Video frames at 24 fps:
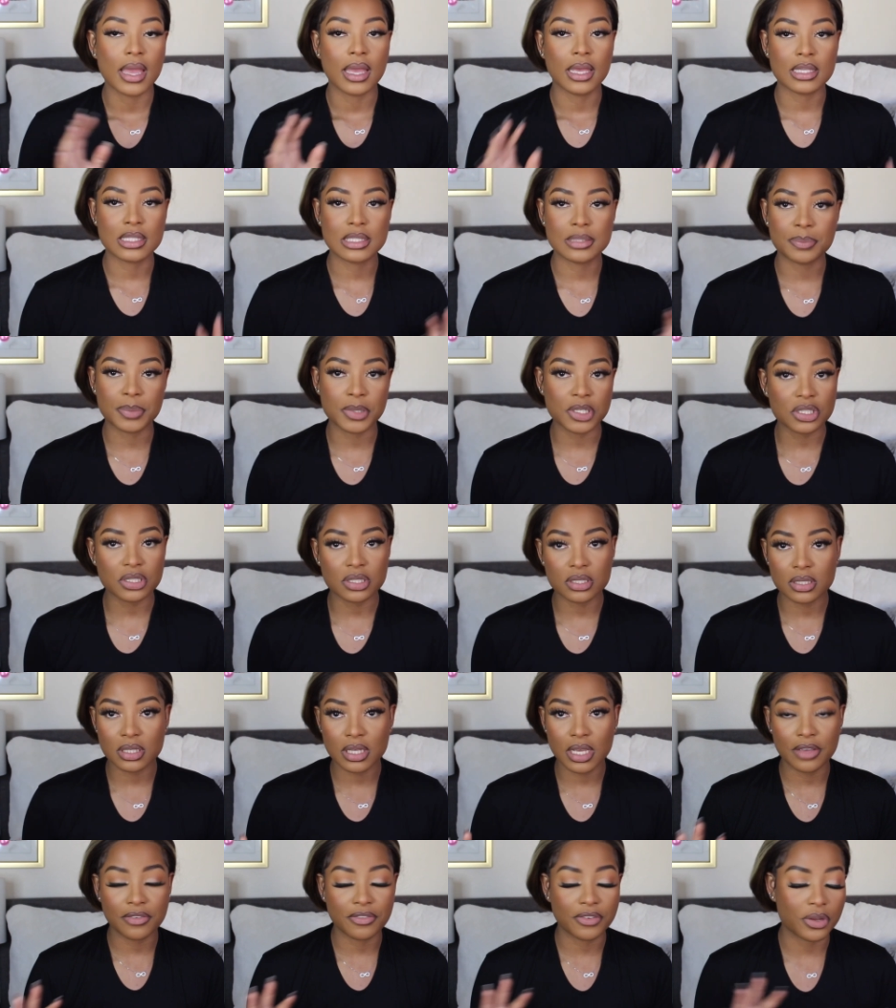
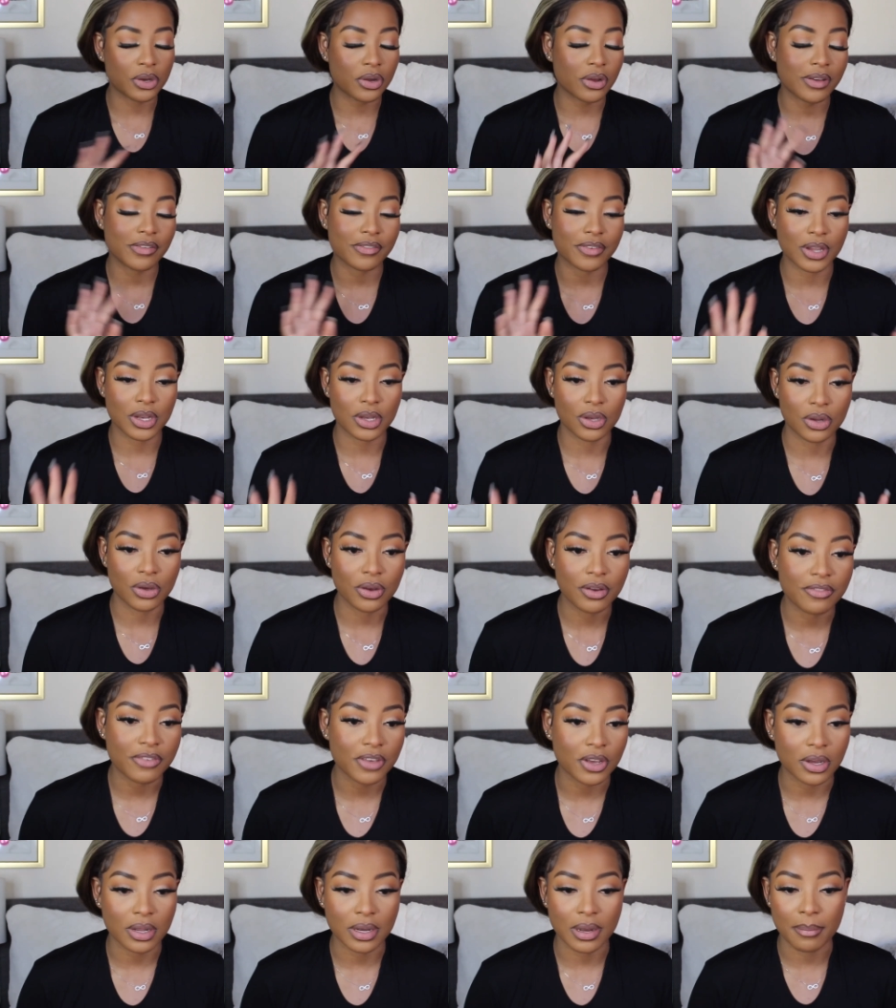especially if you don't even know
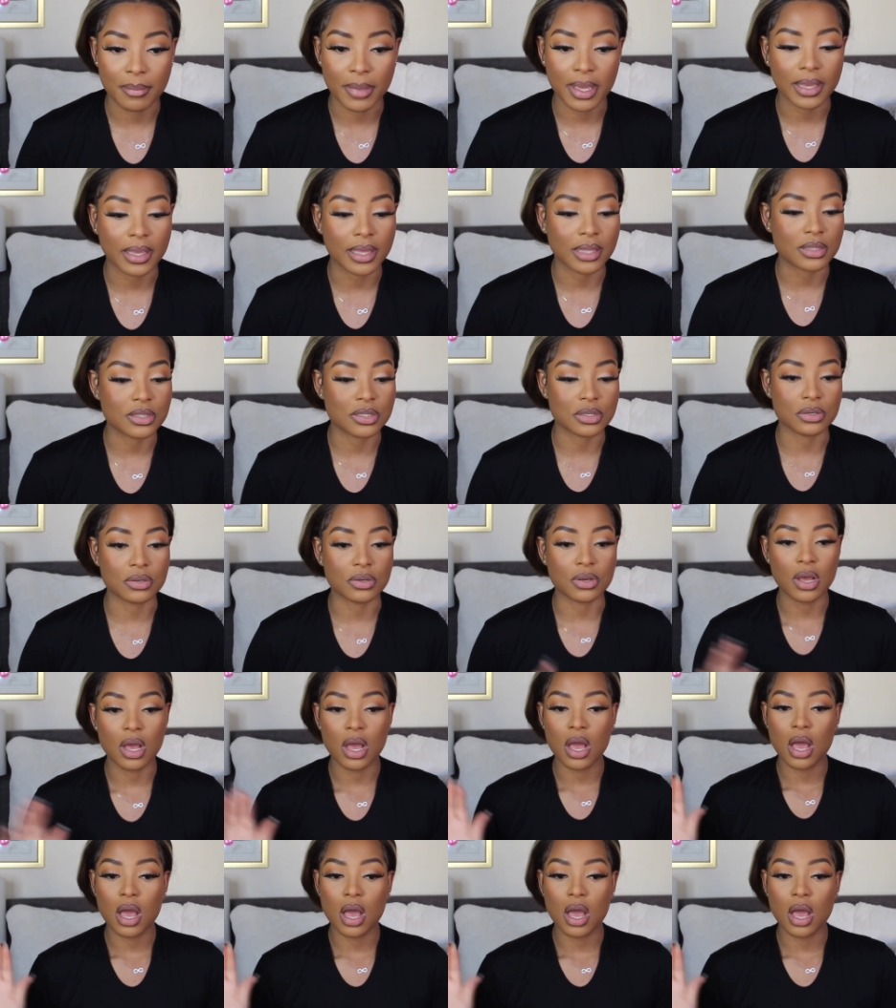if you're gonna make it to